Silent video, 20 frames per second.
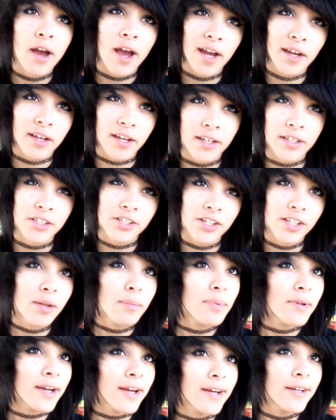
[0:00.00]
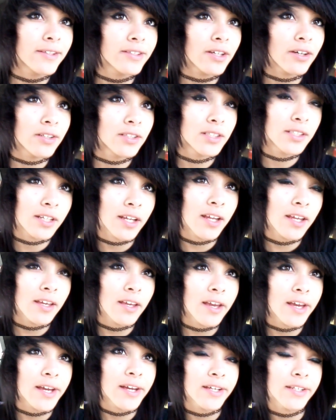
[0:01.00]
I actually planned on
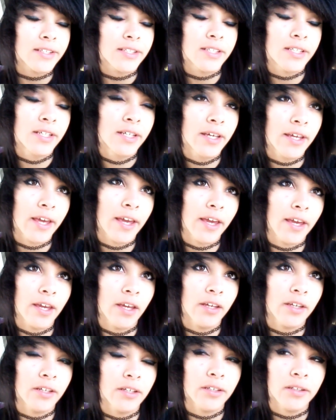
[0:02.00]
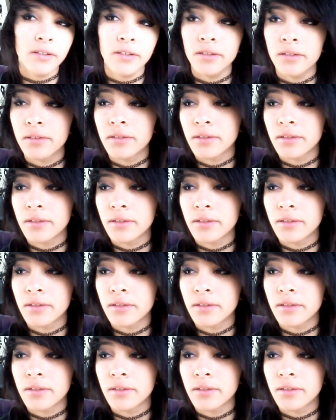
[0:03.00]
staying at a